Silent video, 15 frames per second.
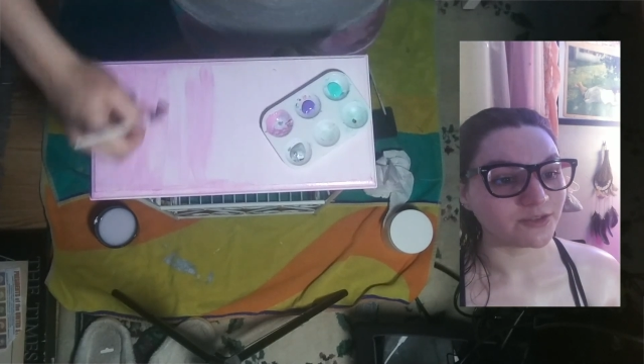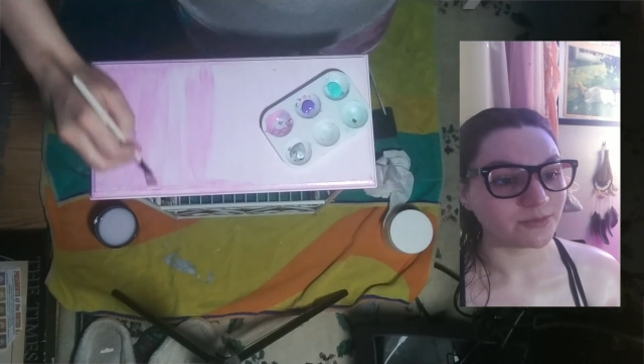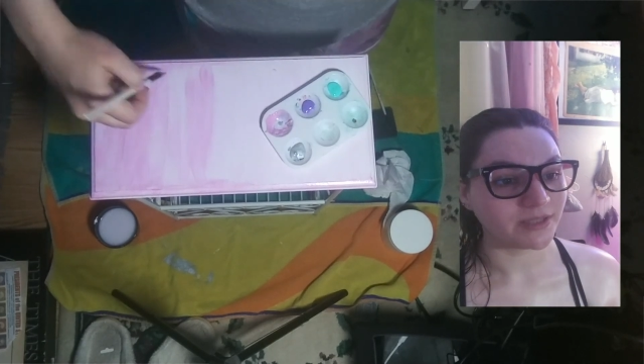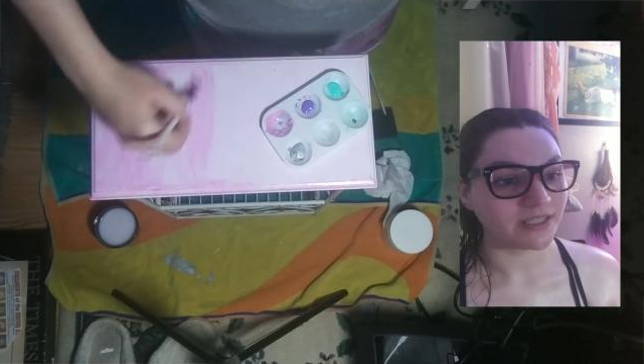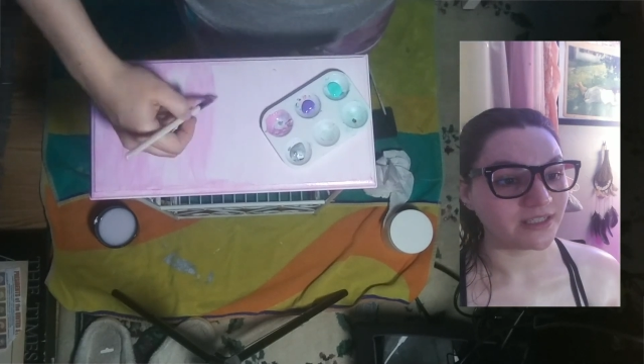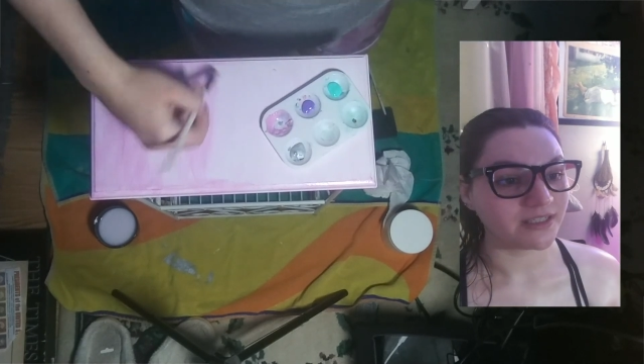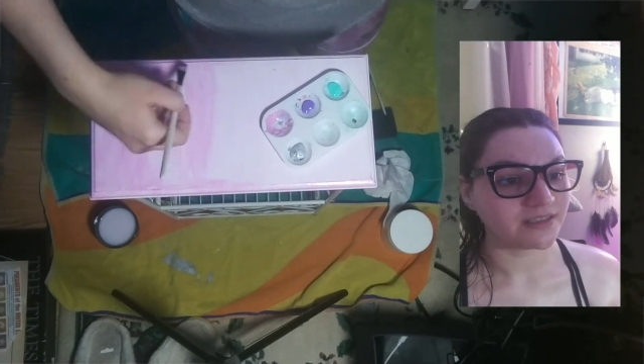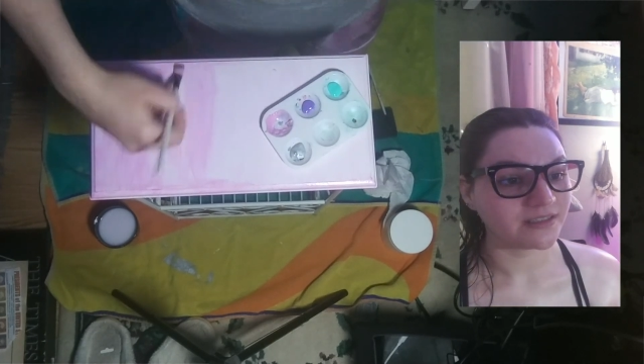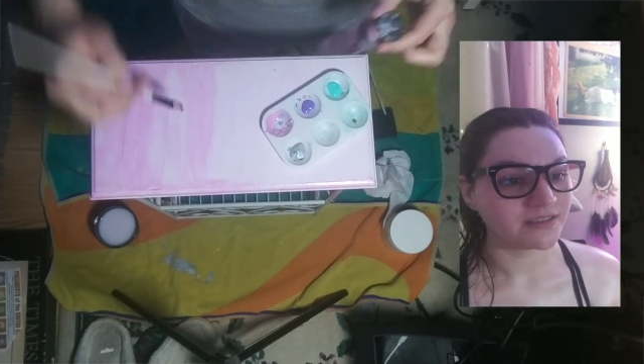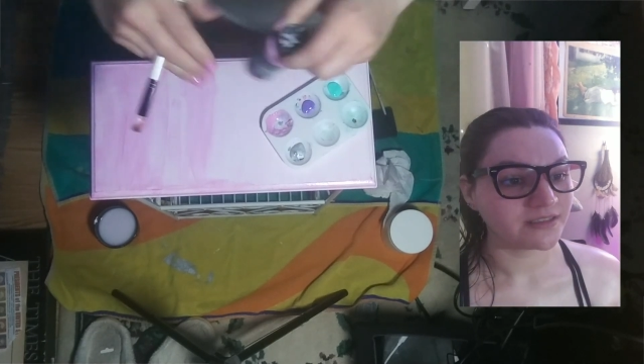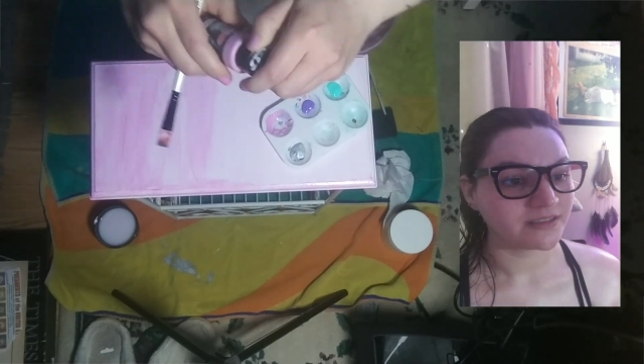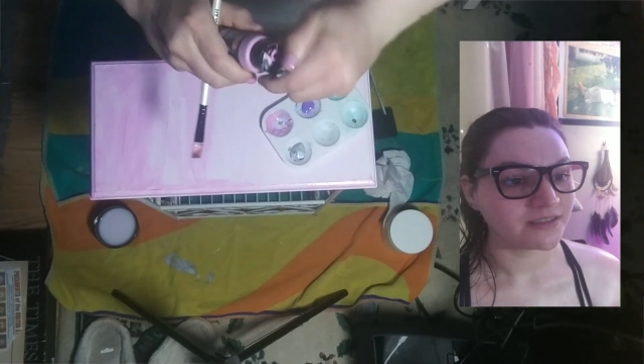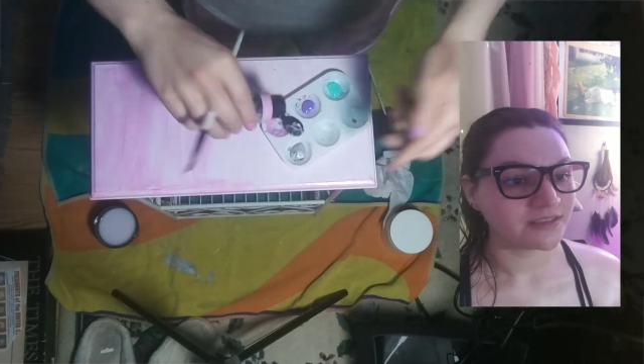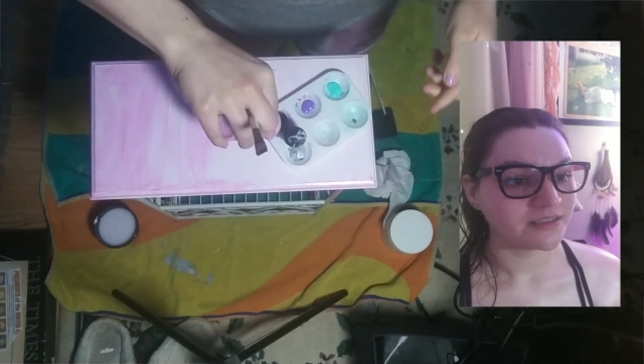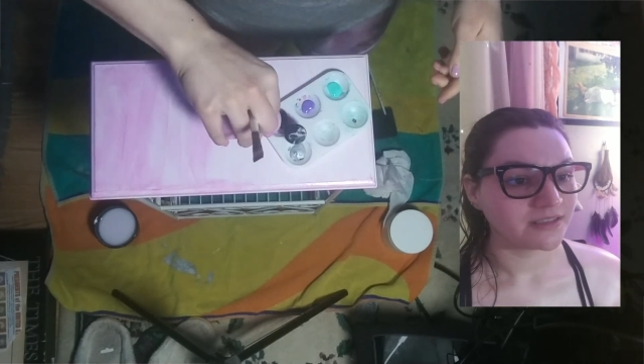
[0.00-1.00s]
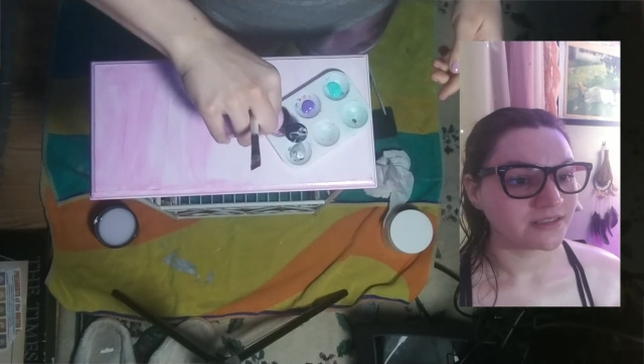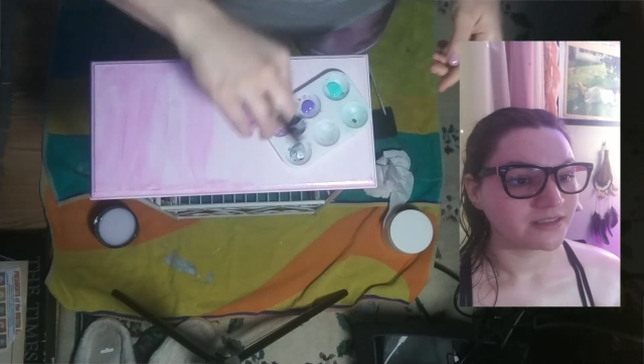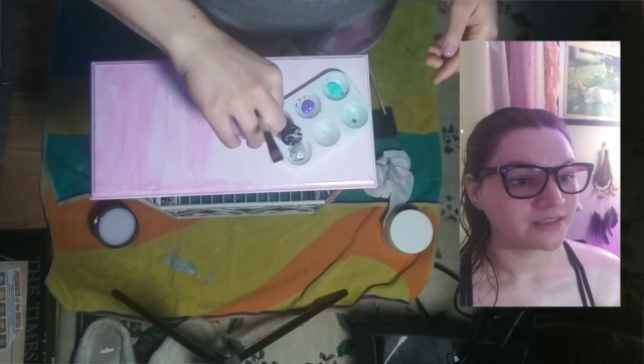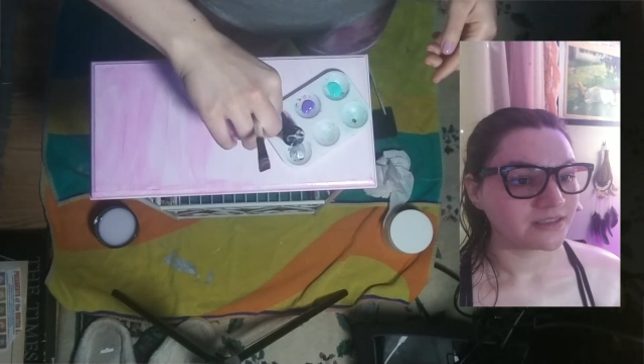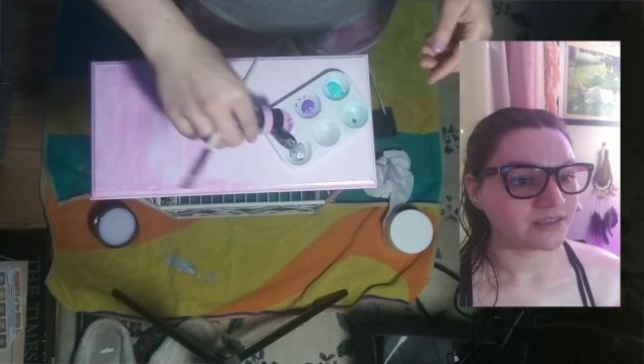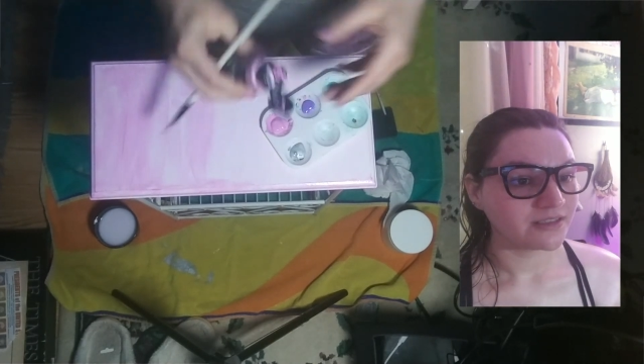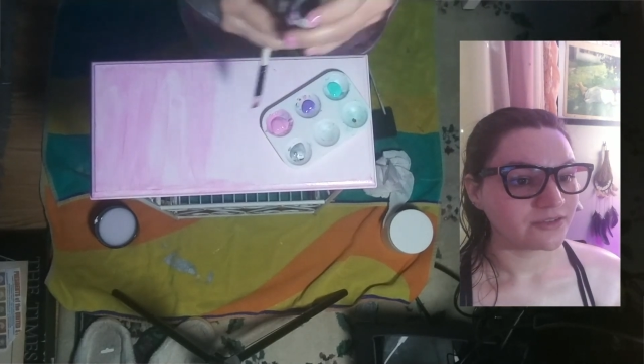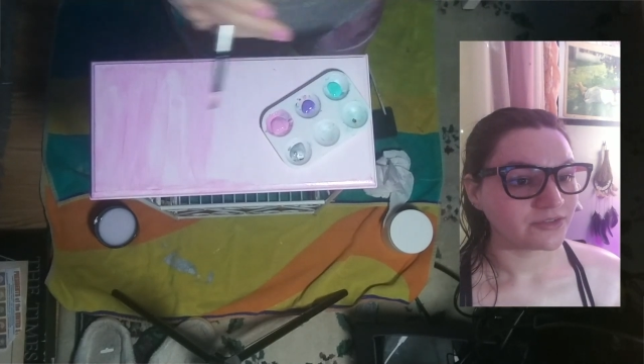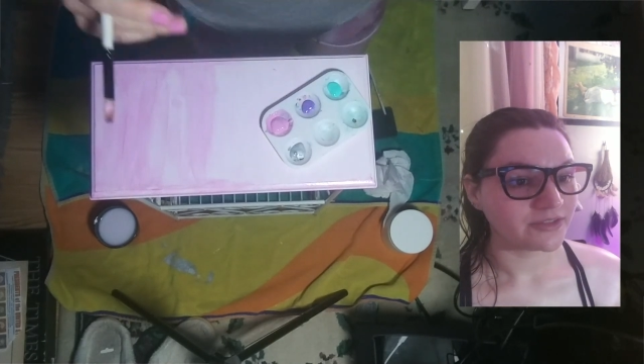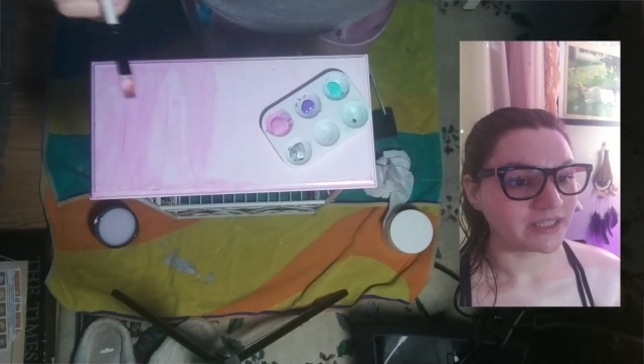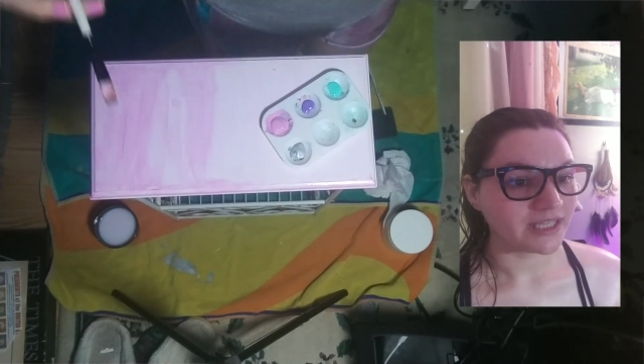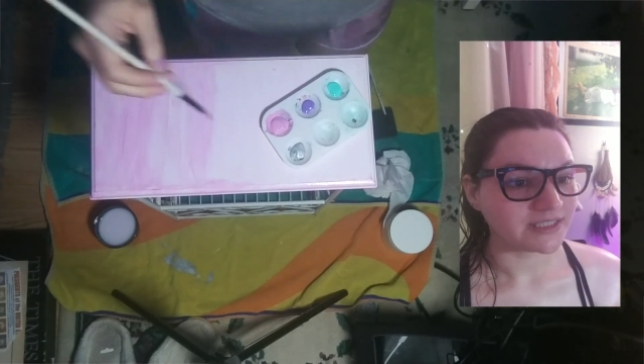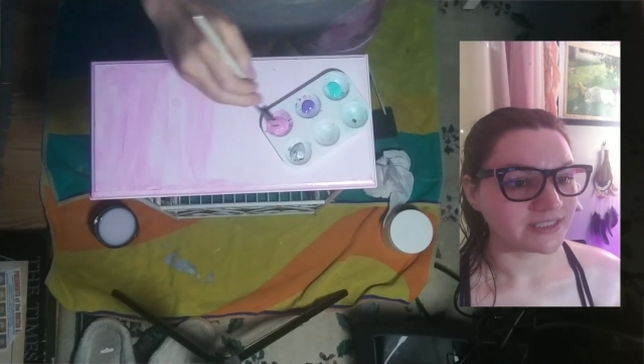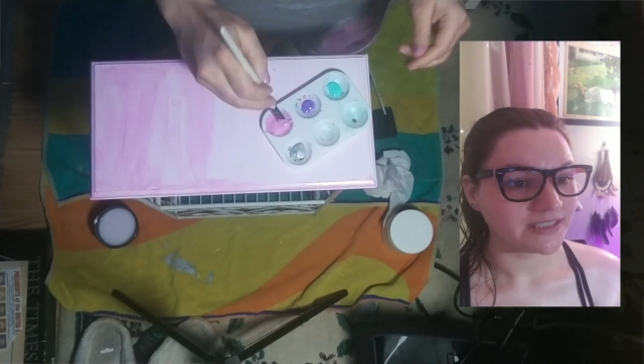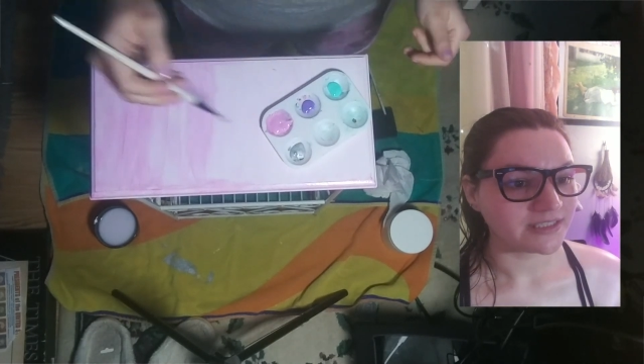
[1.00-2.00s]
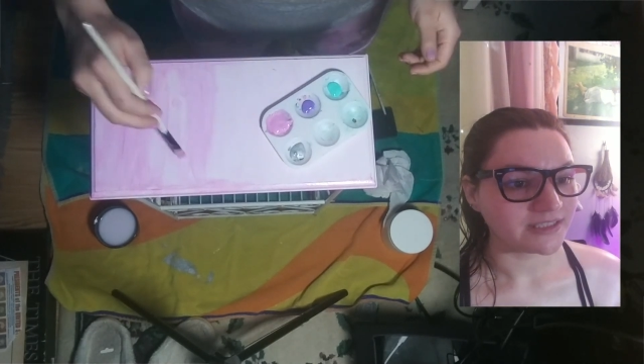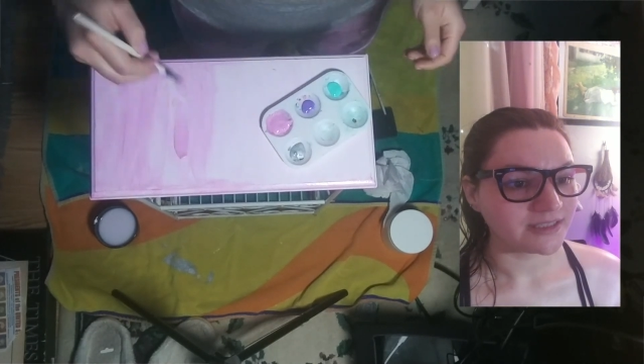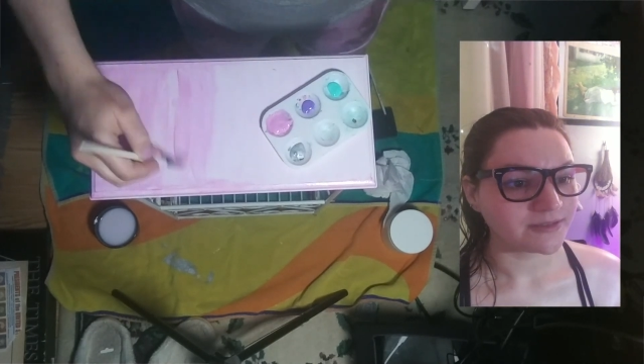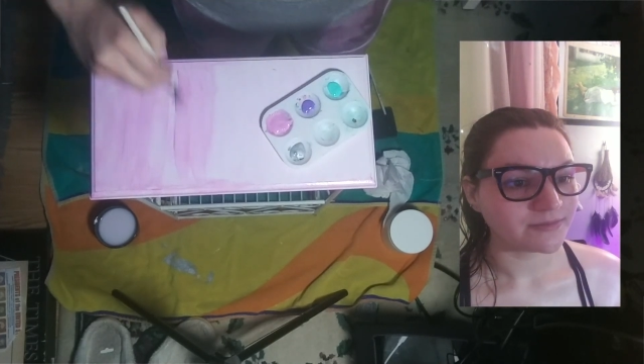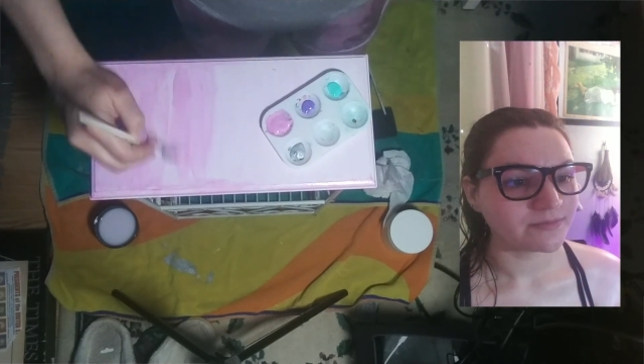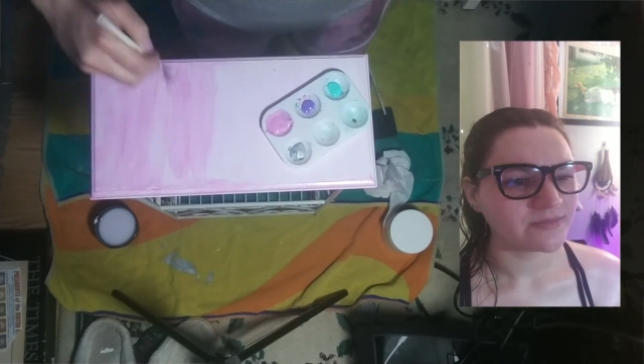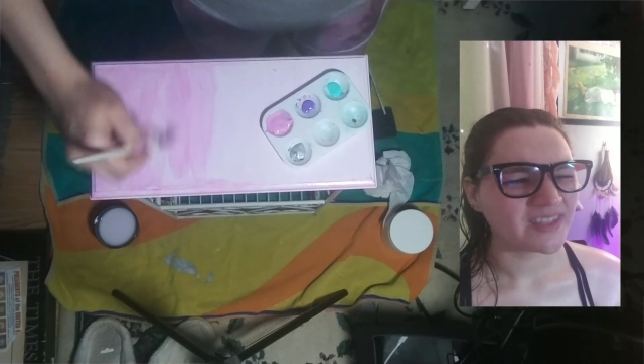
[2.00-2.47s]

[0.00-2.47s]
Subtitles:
pay for that to get done.